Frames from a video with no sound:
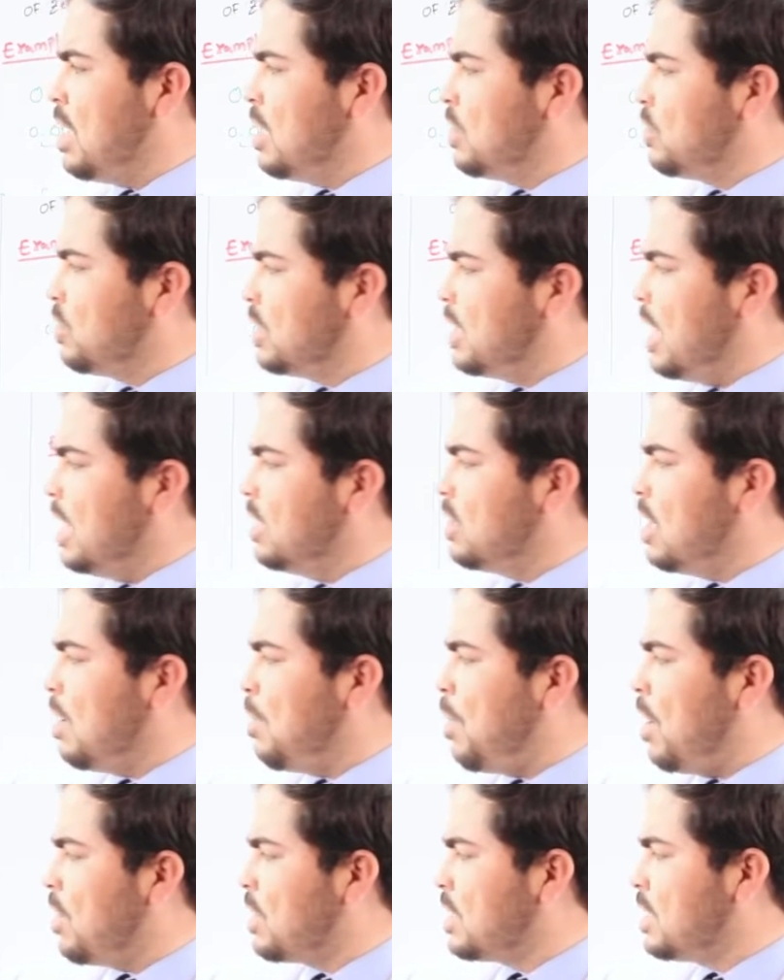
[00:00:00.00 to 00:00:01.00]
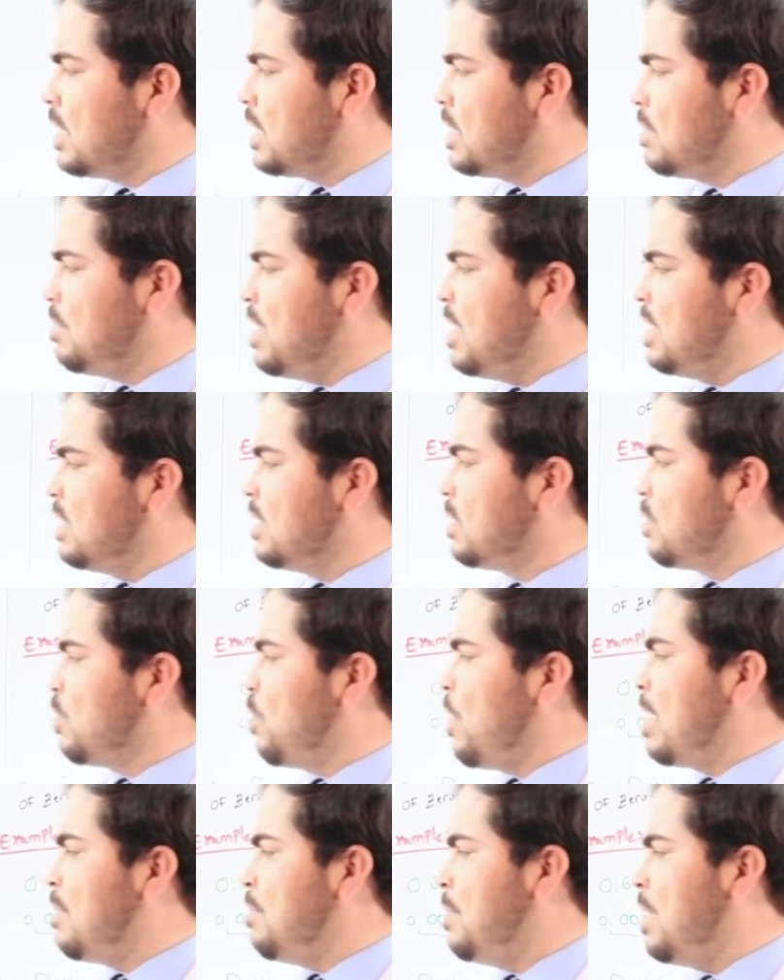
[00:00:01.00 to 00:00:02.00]
So 10 to the power 6 means
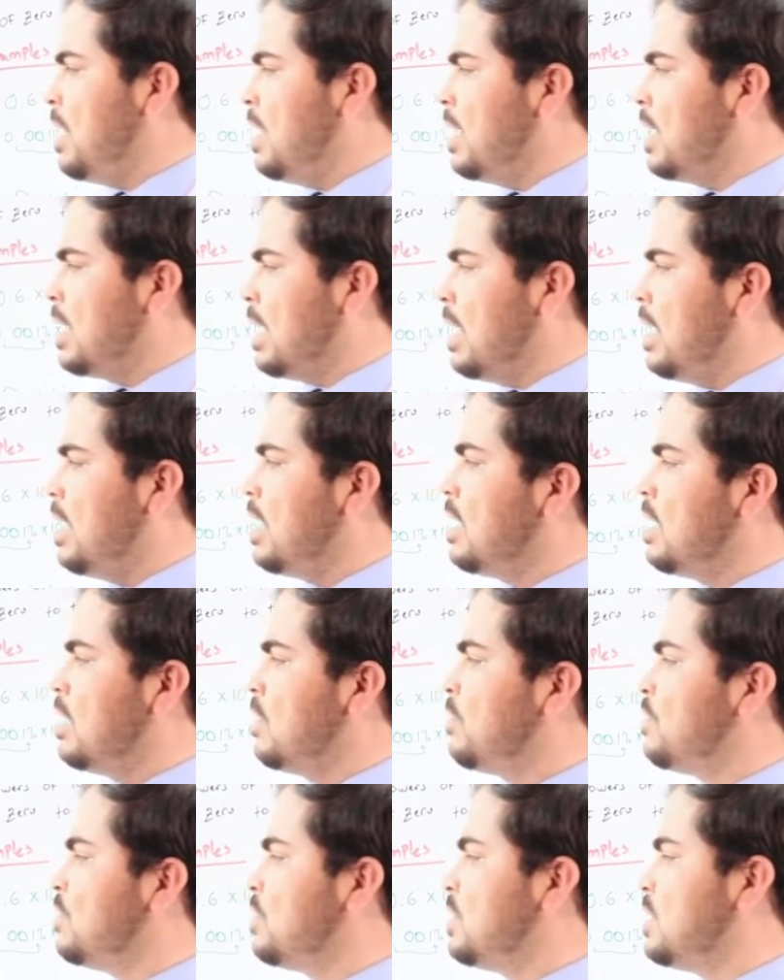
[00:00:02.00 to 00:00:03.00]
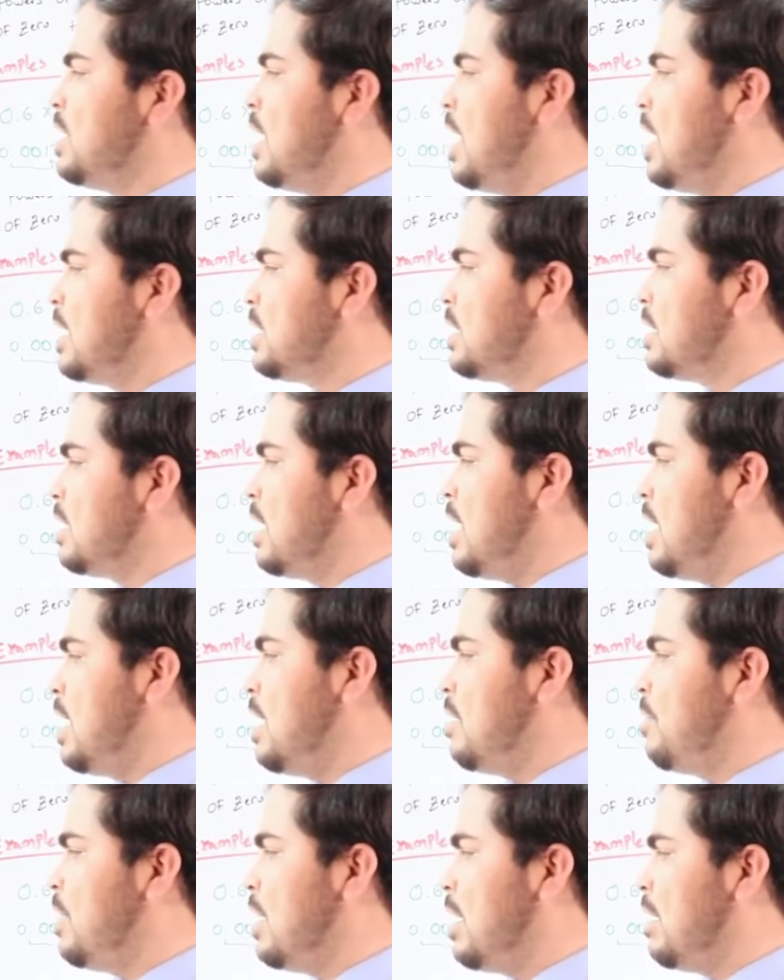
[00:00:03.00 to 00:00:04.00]
1 million. Here if you see it,
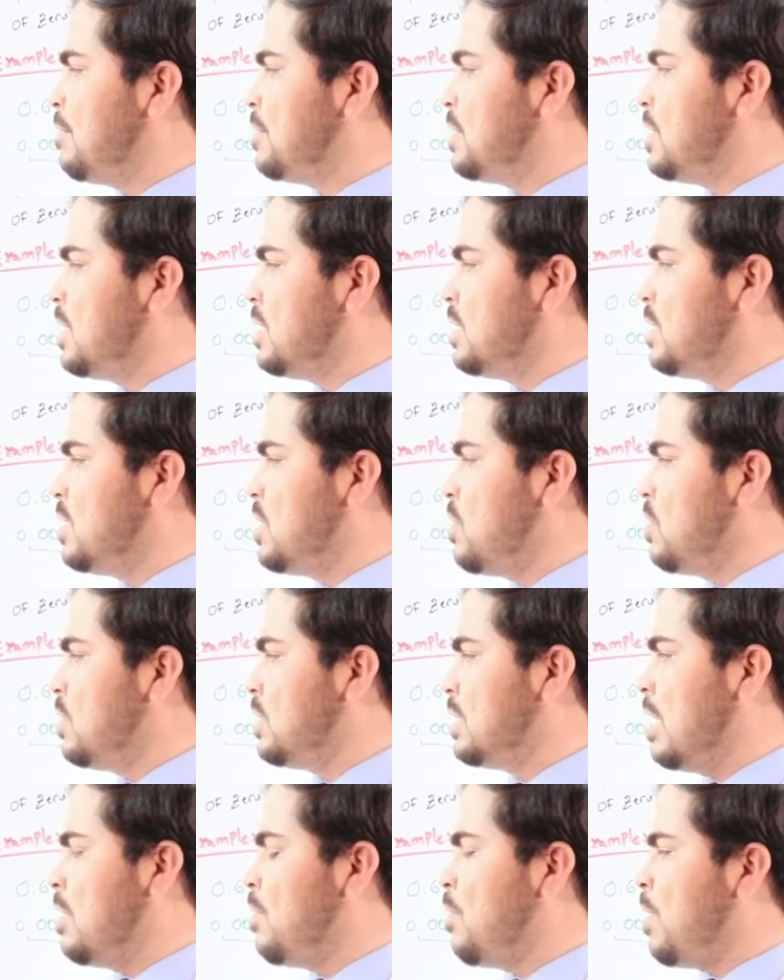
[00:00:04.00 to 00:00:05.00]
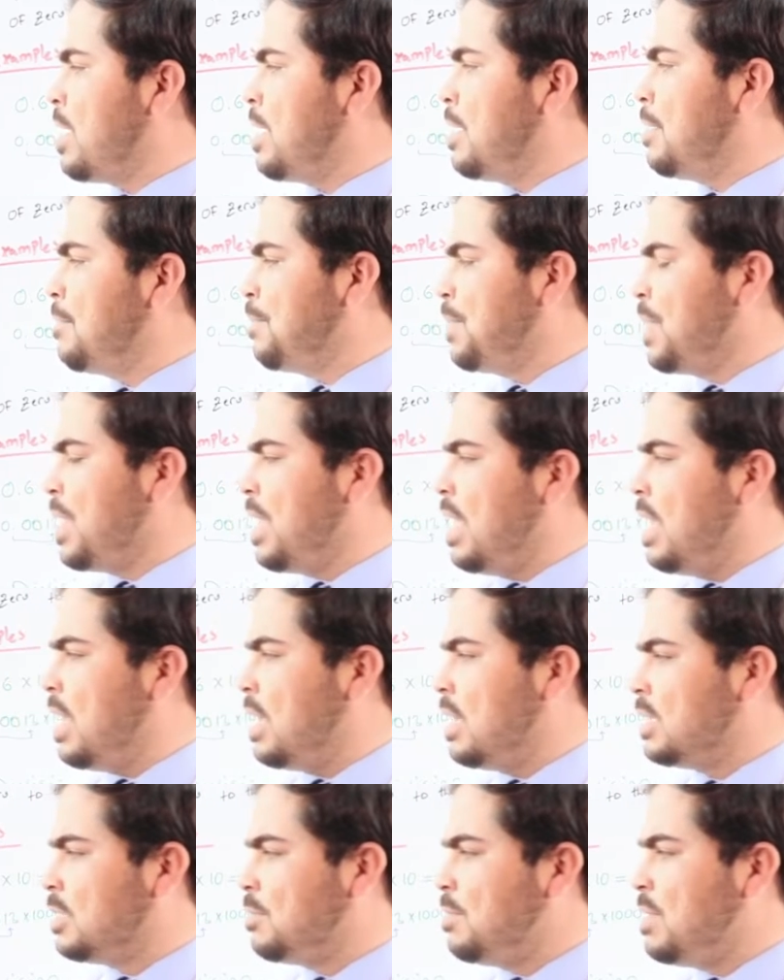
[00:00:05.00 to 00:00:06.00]
here we have 6 zeros and 1.
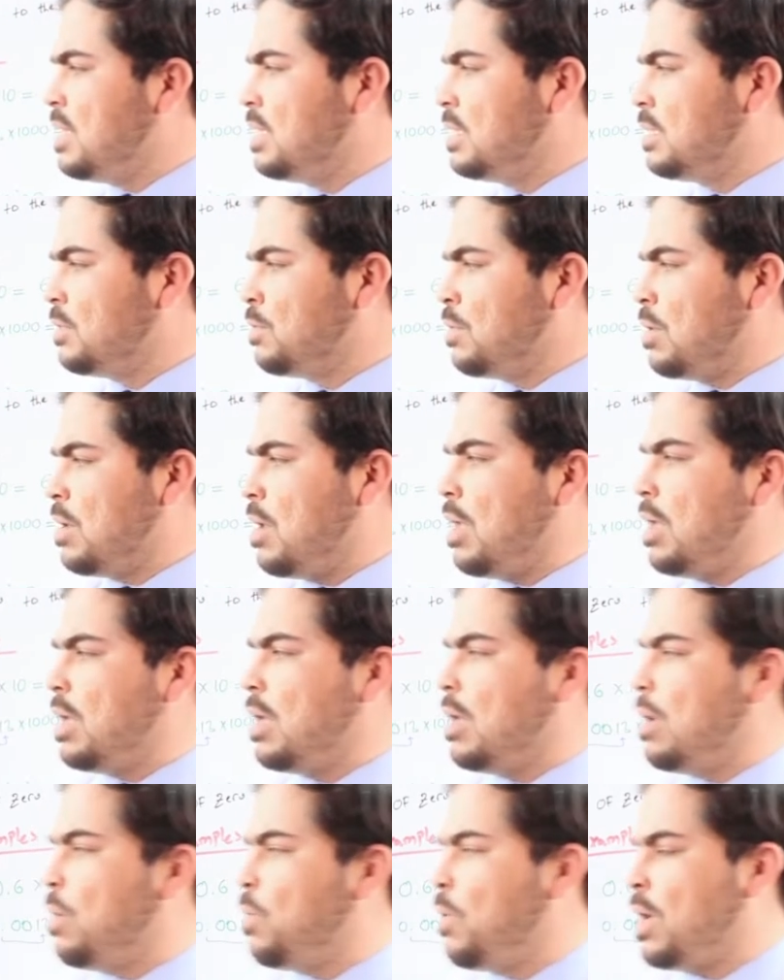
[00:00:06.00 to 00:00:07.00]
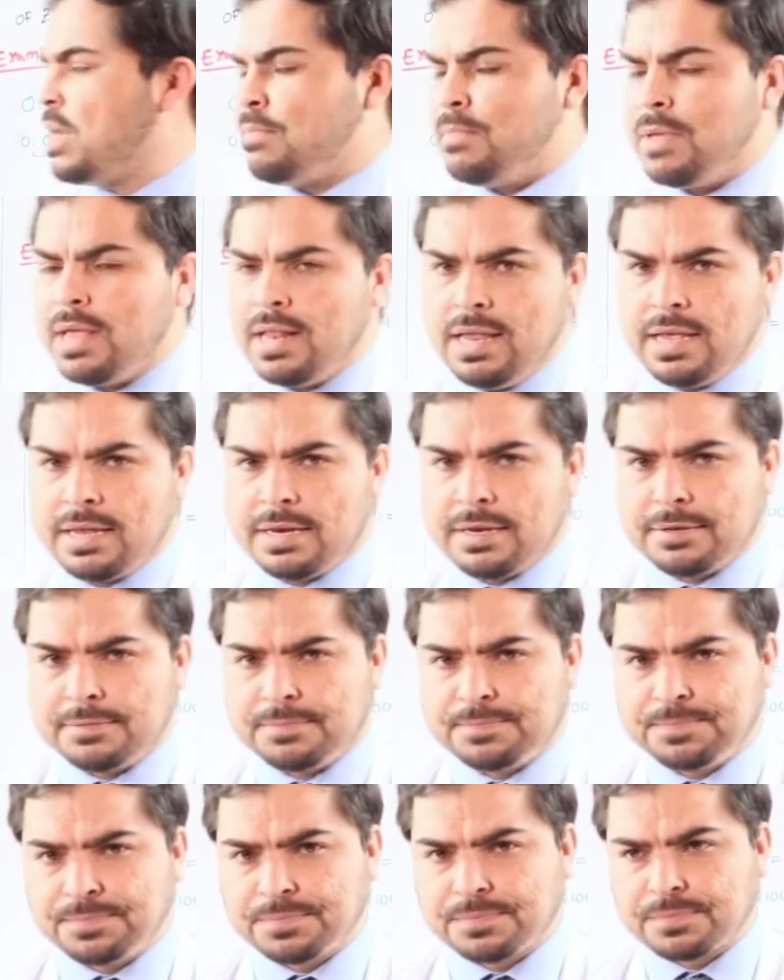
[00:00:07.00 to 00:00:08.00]
It means 1 million.
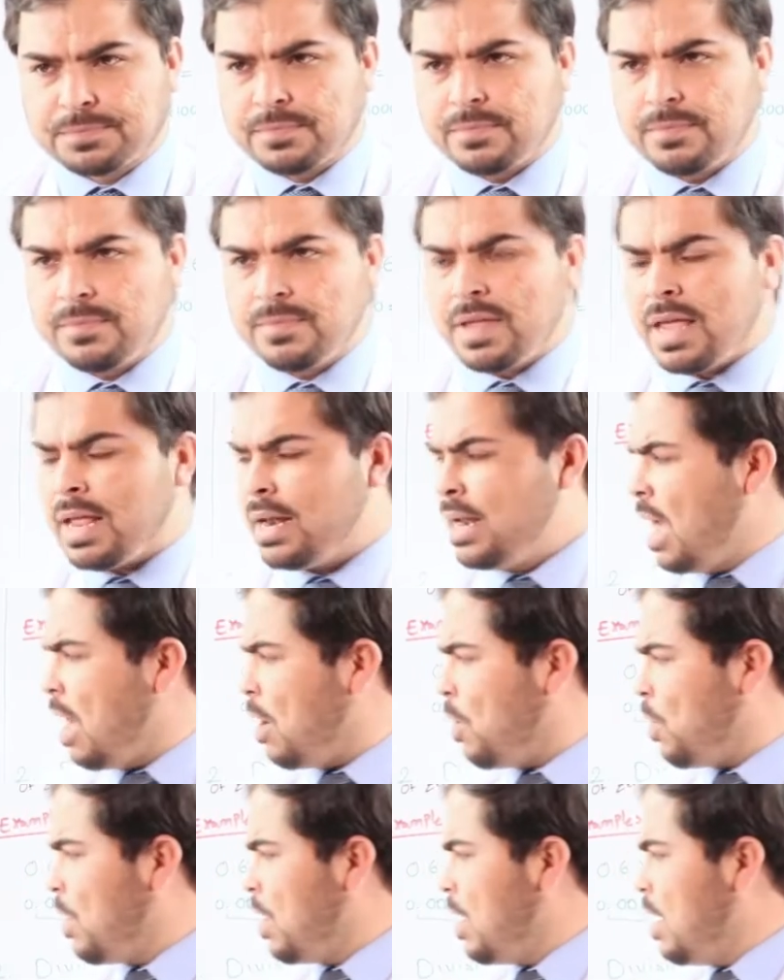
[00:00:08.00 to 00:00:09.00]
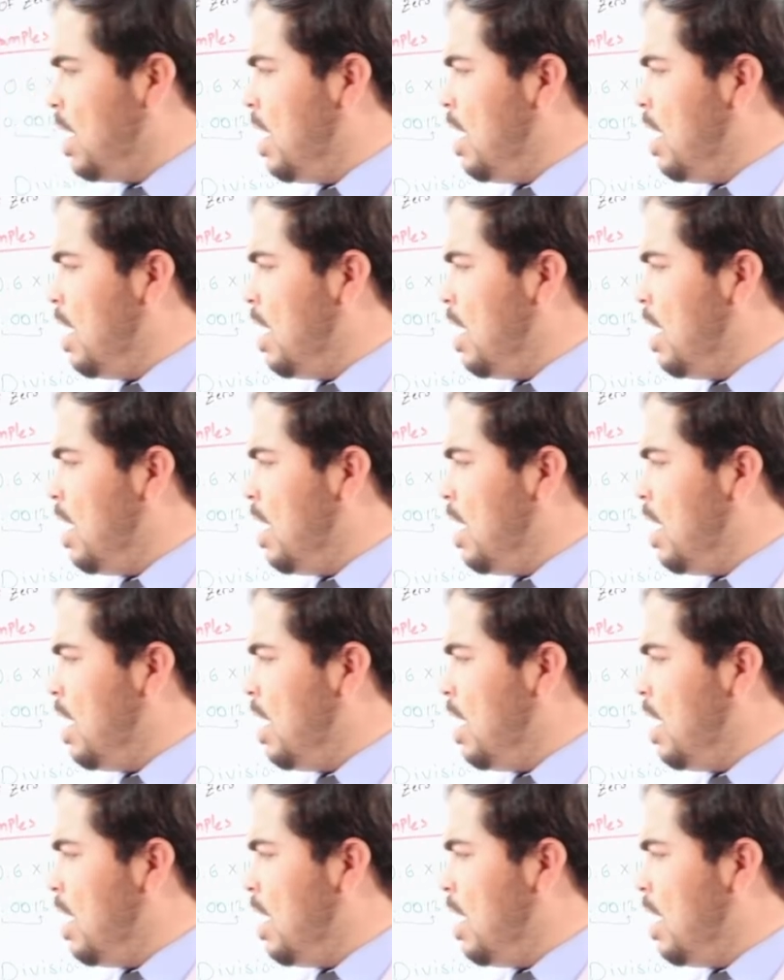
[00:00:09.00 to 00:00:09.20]
Now,